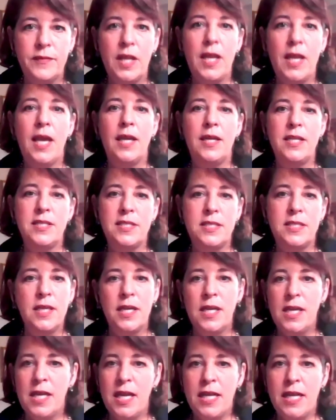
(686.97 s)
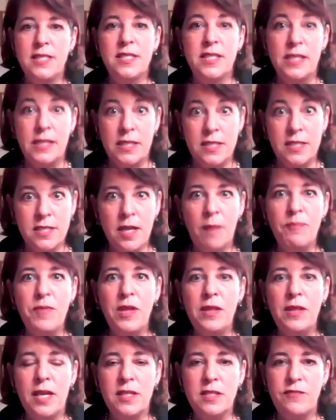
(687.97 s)
And it's
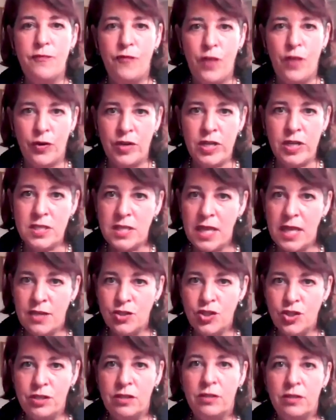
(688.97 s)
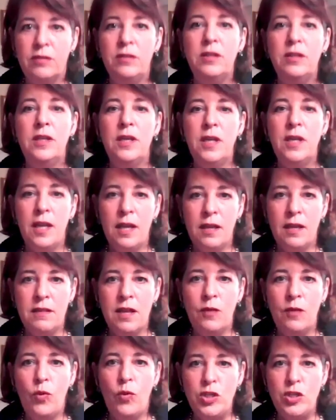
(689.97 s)
something that's very intentional and
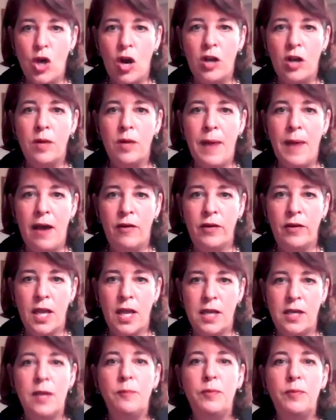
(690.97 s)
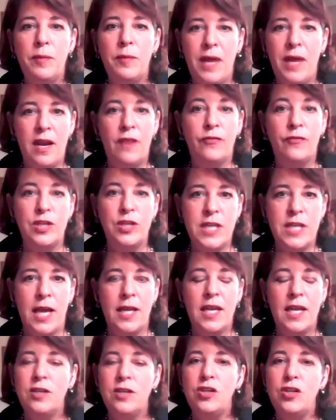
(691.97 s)
that we talk about and implement every
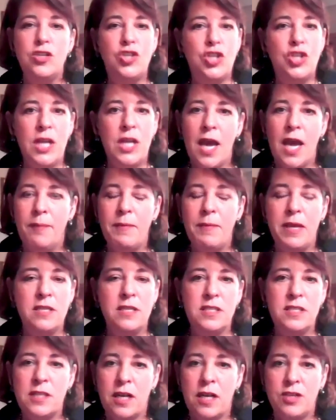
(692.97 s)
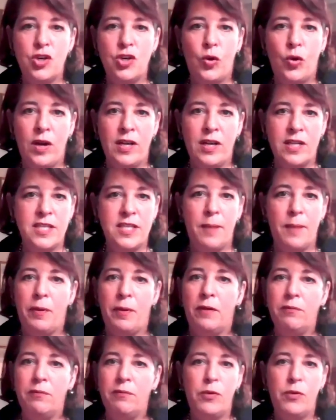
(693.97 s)
day. And GM is such a great
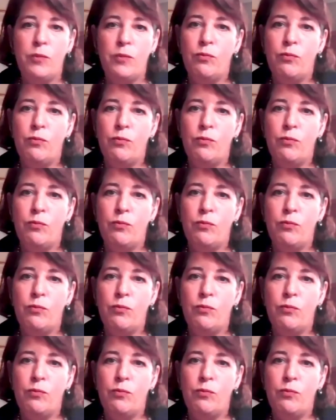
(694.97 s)
example.